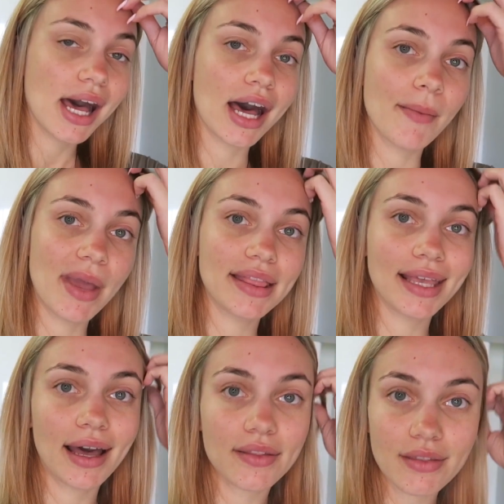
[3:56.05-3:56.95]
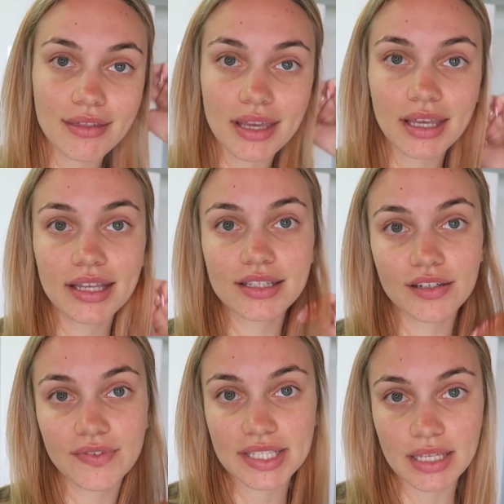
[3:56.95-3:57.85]
And the other thing is
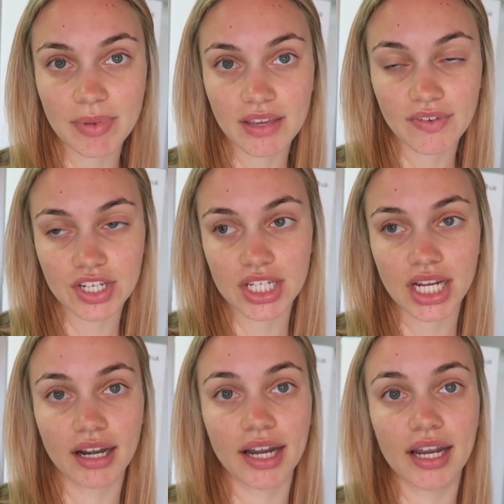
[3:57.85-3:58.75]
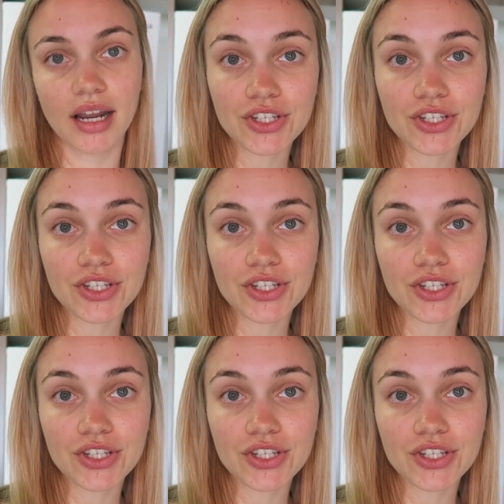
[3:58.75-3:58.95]
obviously being vegetarian.